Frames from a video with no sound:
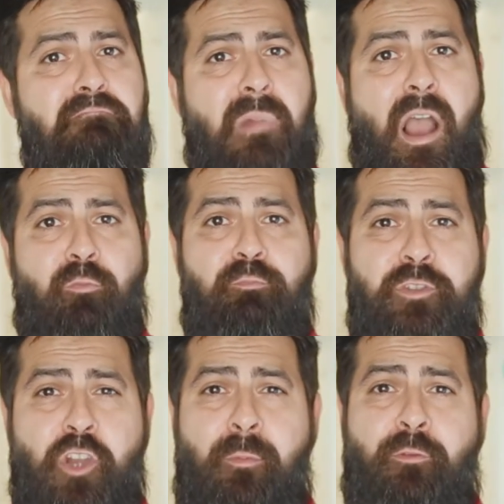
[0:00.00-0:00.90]
how
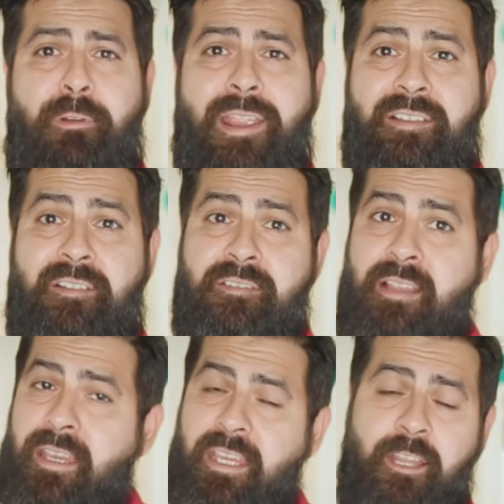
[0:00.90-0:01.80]
job creators
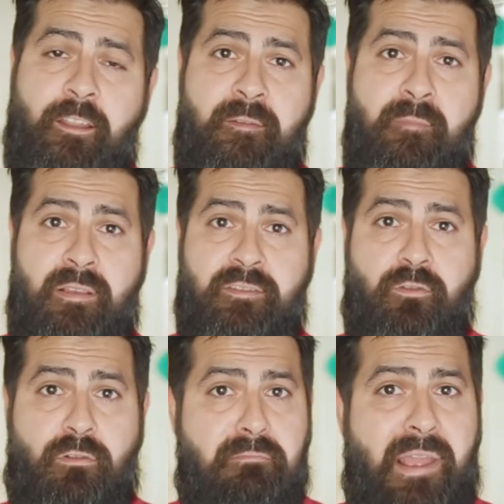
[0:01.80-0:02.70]
like Elon Musk
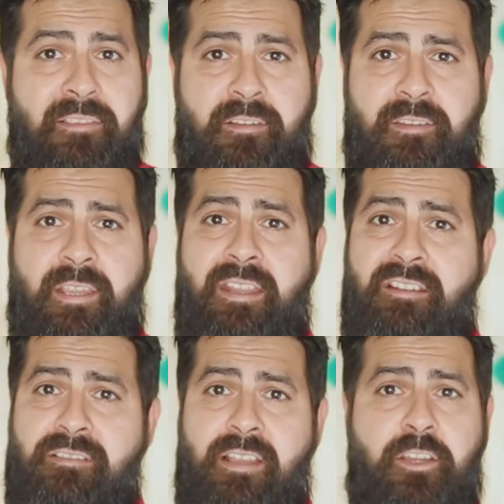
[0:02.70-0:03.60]
or
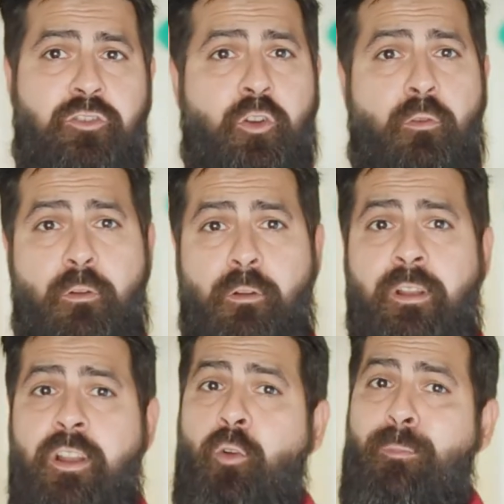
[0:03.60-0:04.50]
entertainers like Joe
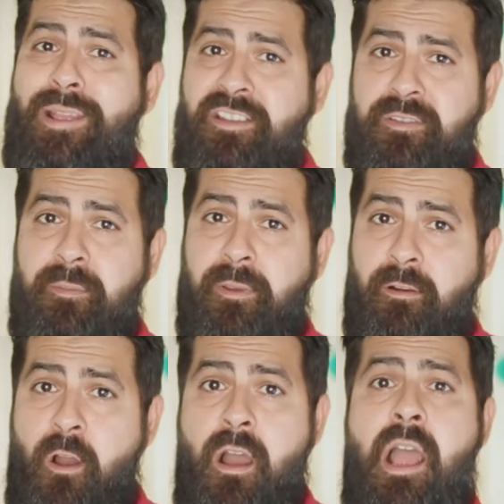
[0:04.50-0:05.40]
Rogan or Ben
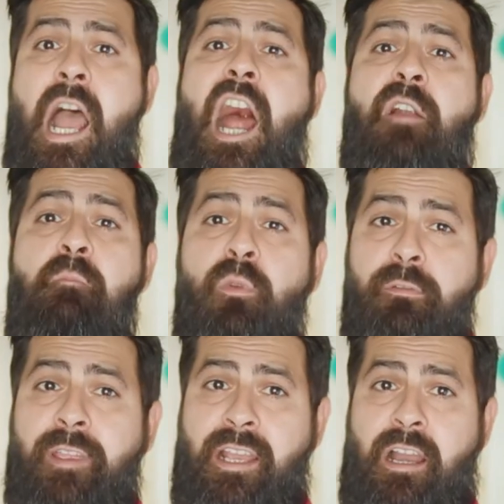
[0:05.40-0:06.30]
Shapiro are
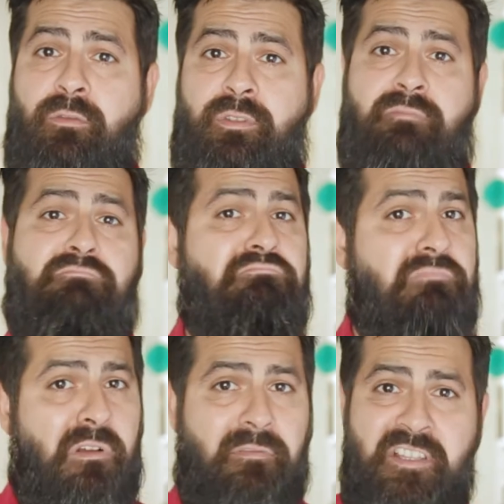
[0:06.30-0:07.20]
moving out
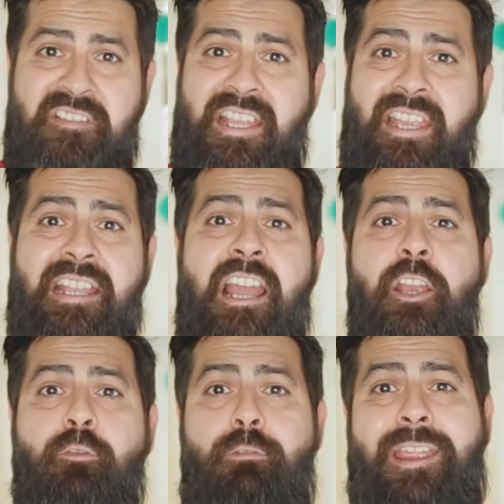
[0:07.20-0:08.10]
of the state,
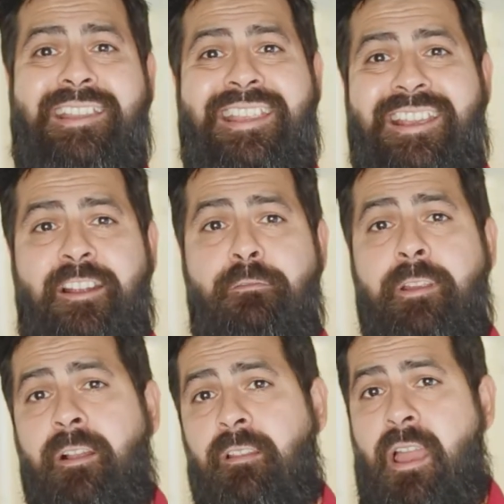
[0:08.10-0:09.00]
creating a
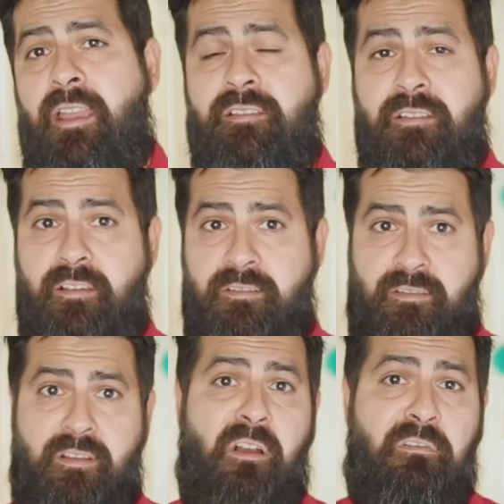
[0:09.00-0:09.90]
real
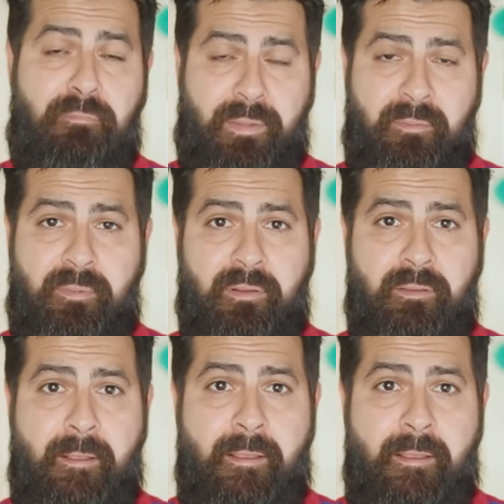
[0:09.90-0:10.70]
exodus of people,